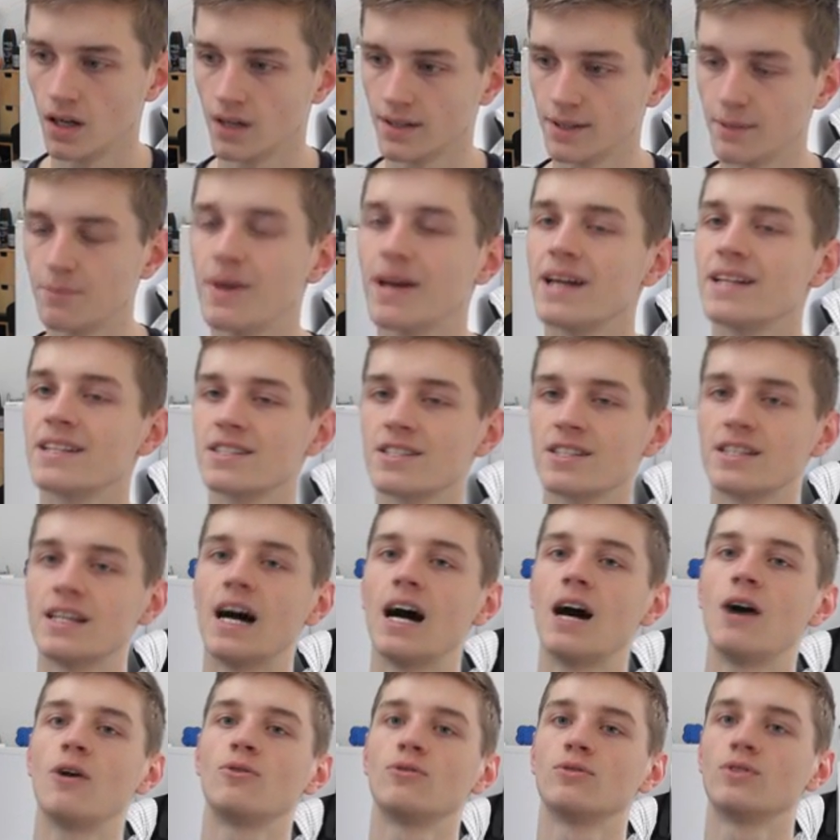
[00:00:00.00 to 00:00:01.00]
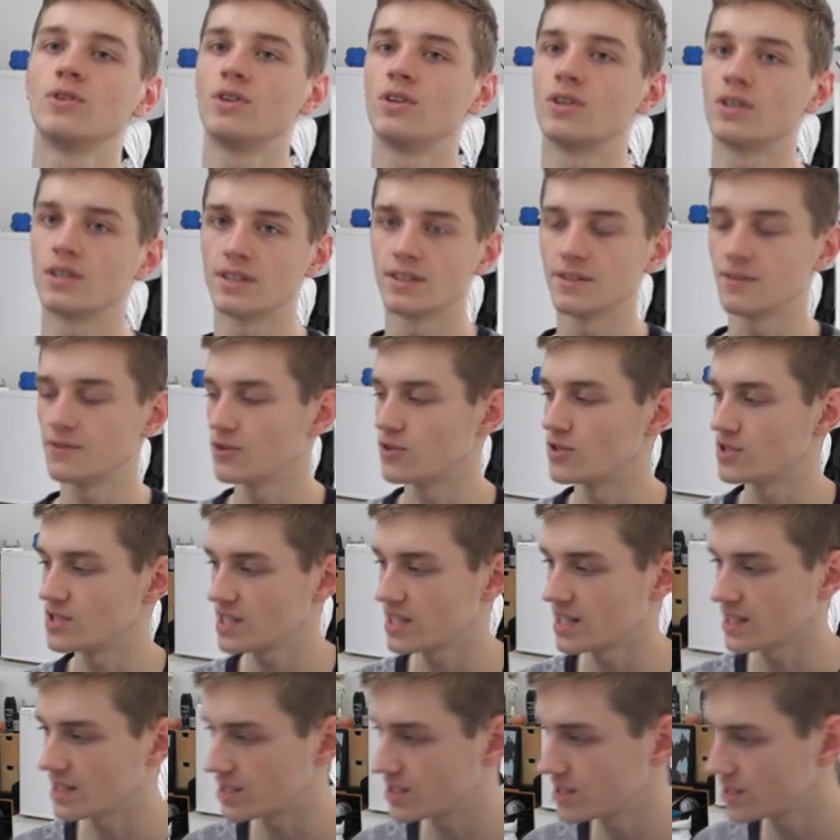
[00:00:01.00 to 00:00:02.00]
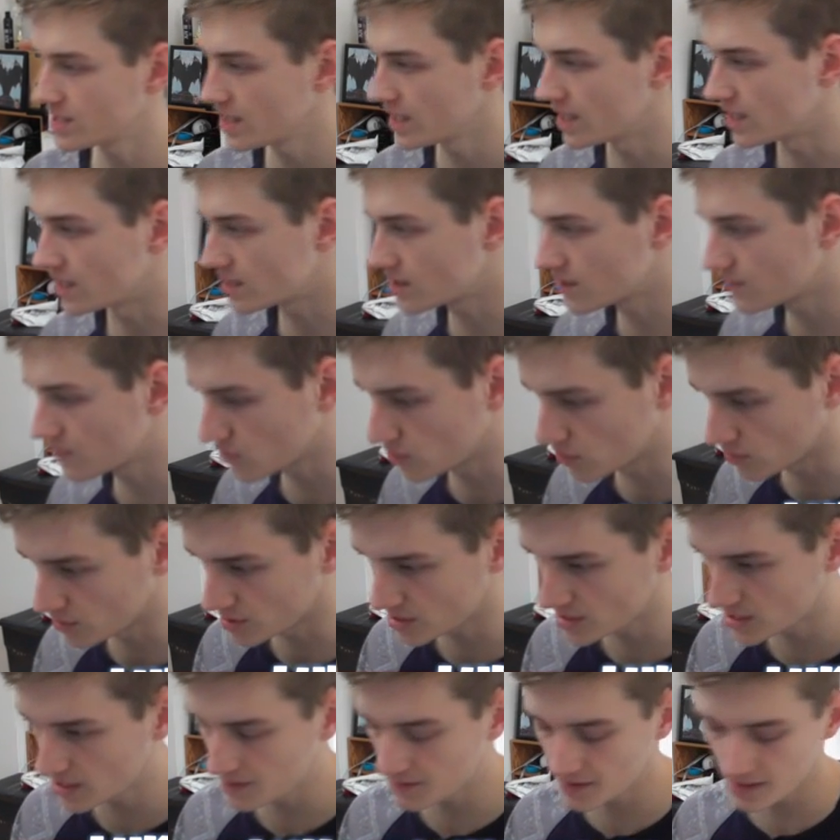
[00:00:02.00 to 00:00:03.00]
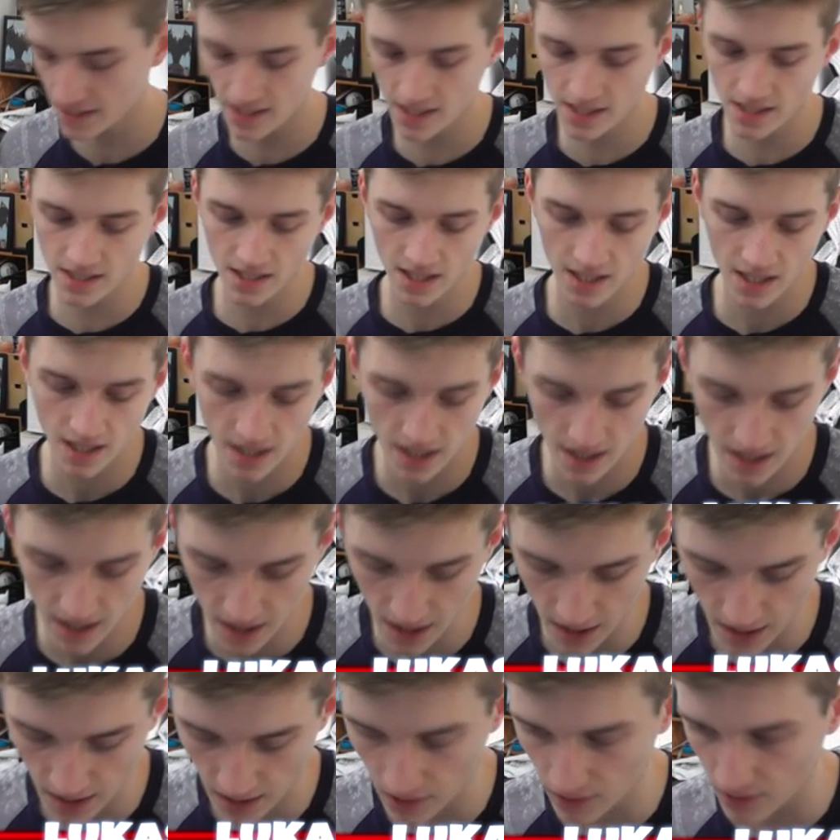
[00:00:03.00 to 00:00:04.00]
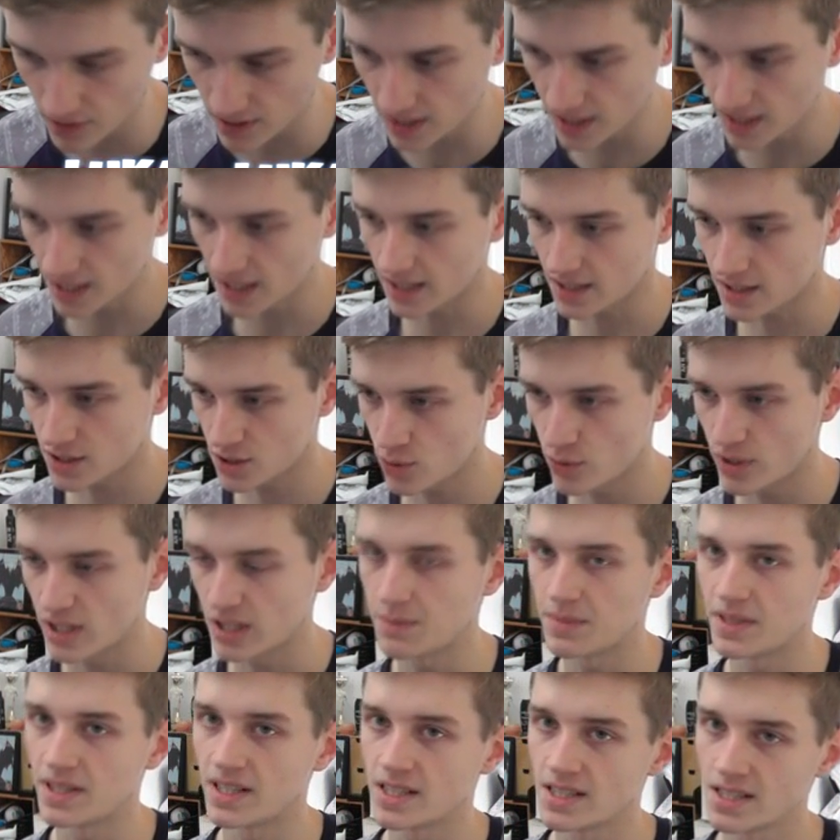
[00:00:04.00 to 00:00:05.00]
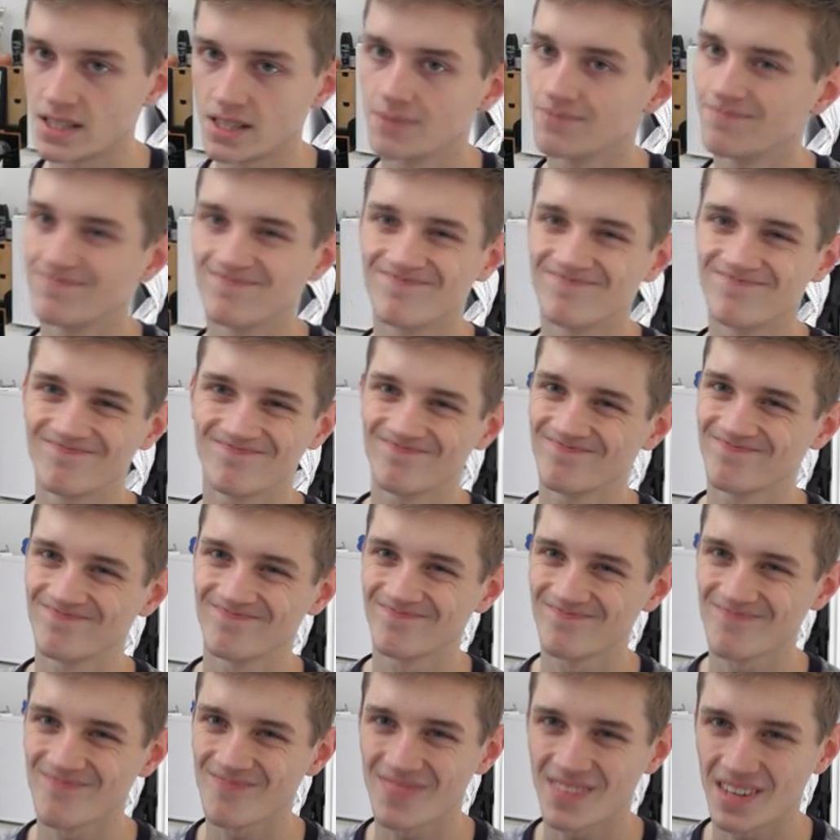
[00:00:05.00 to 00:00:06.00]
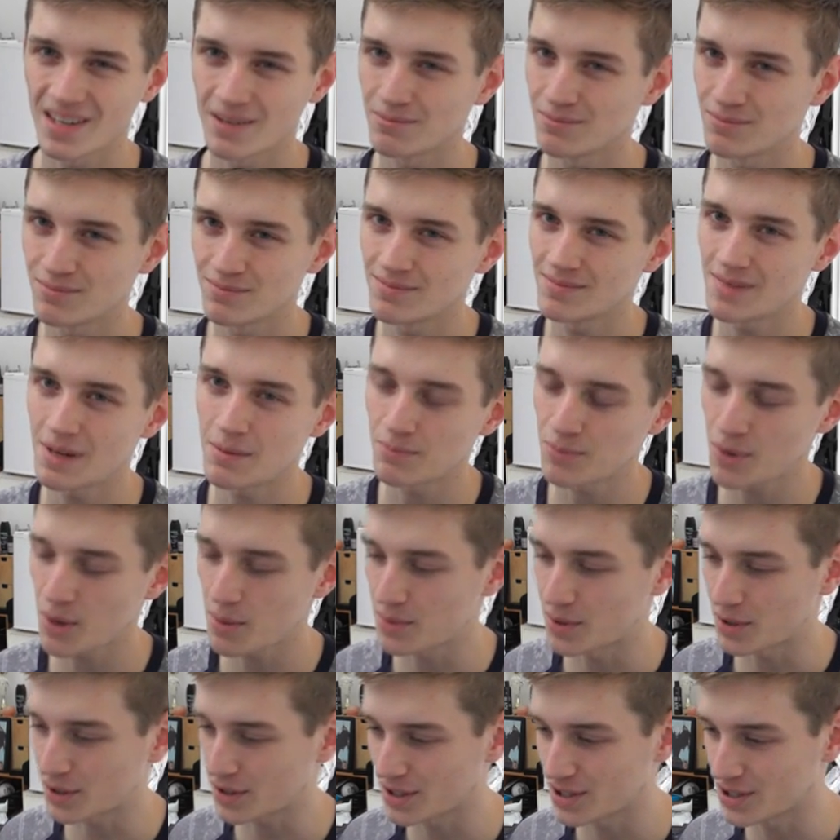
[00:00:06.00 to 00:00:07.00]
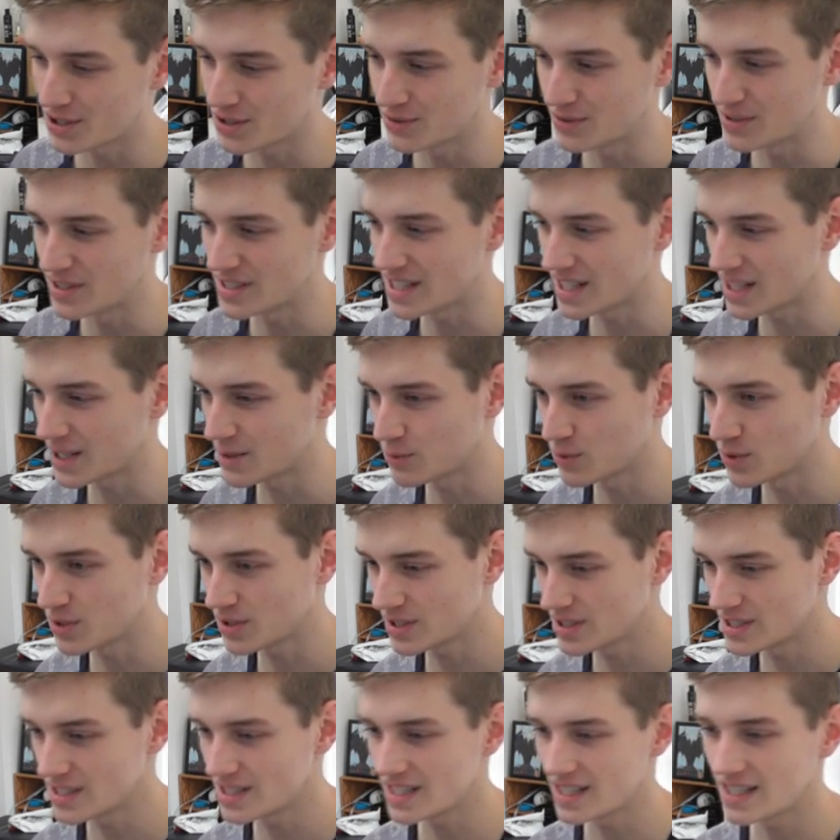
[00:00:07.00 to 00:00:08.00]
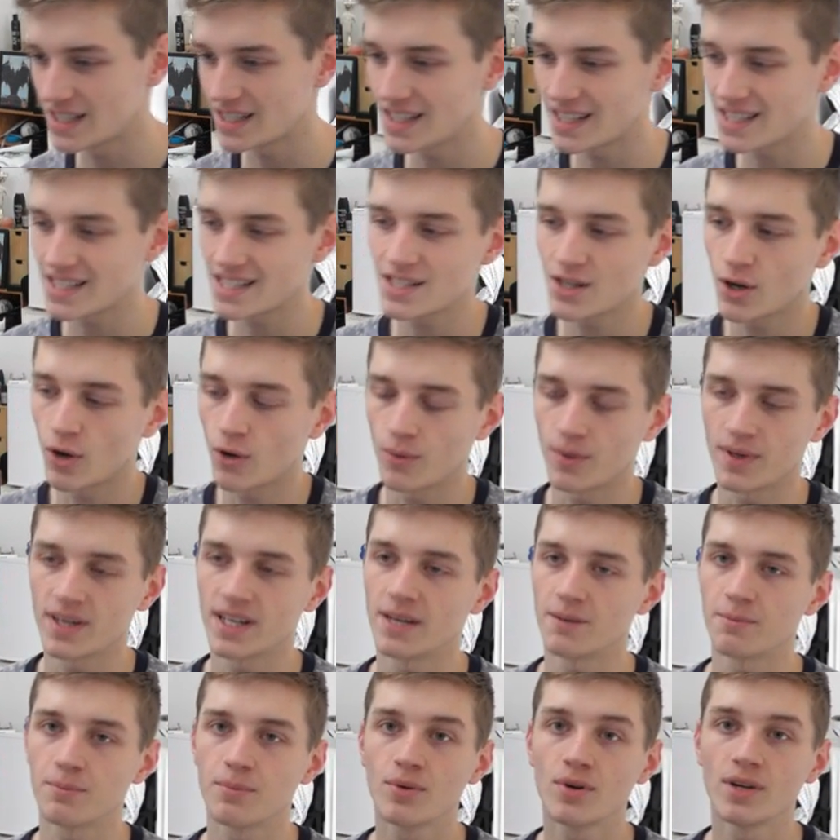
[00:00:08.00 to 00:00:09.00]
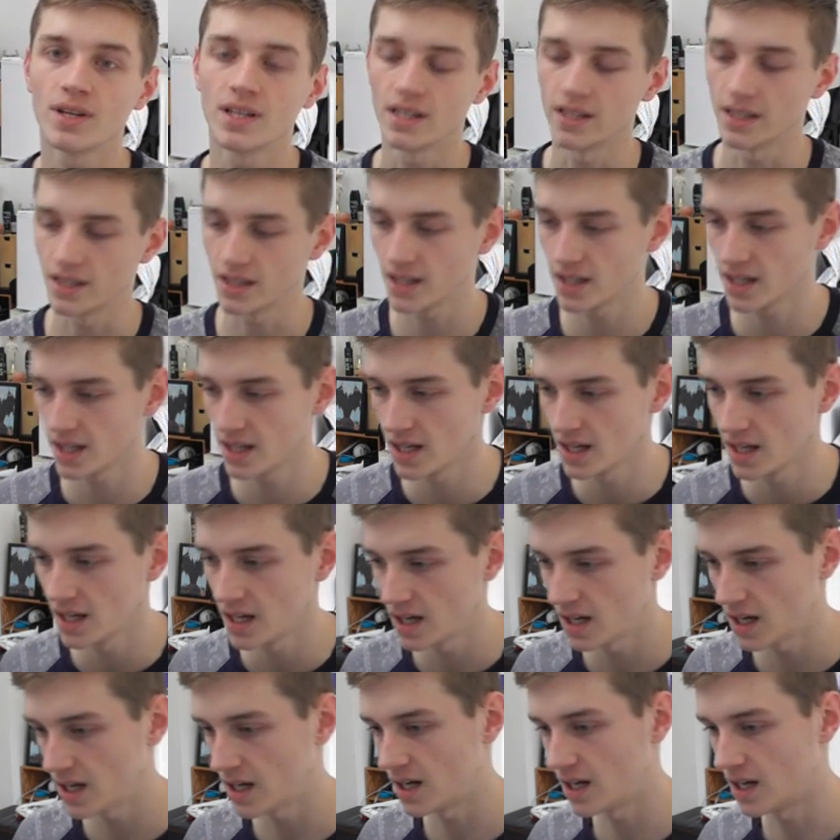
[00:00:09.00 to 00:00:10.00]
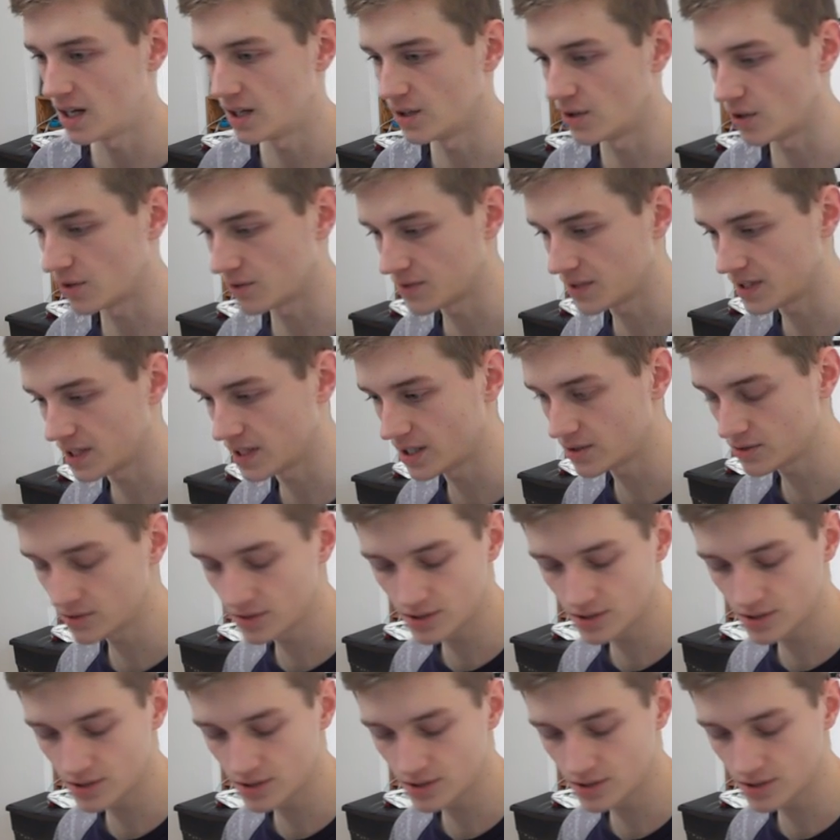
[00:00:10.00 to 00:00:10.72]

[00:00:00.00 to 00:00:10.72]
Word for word: Depends on how long the first stage is, of course. If it's longer than like 20 minutes. I'm probably not going to do the second one because that, that's already a pretty uh, long video.